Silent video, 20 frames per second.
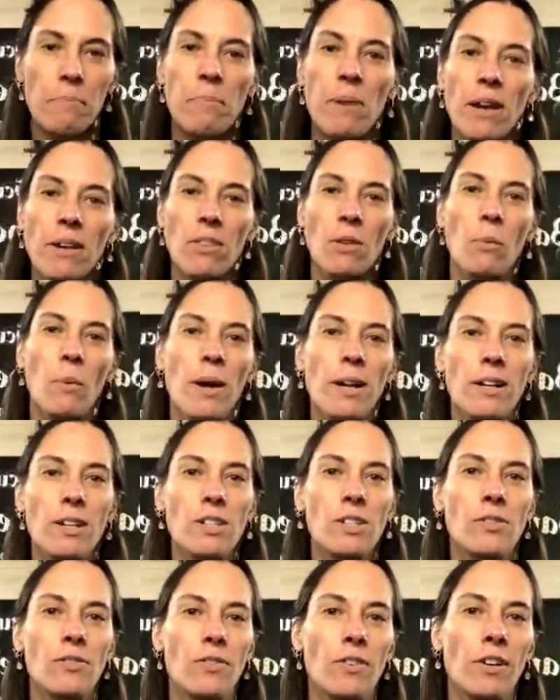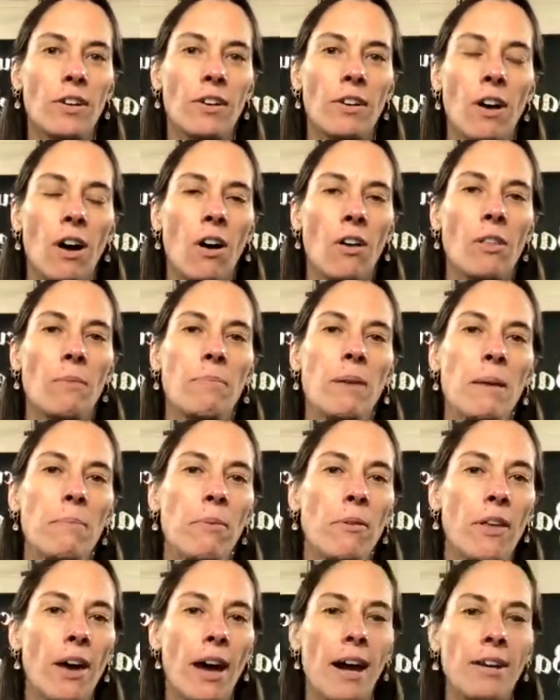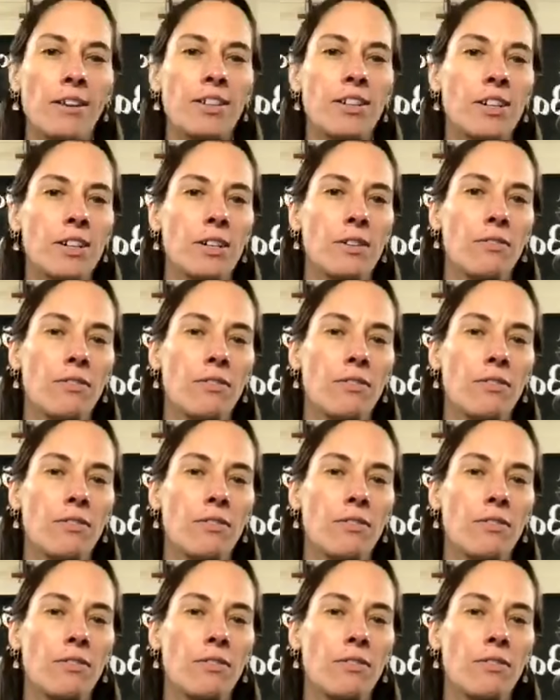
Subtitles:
pick the winners for all the people that entered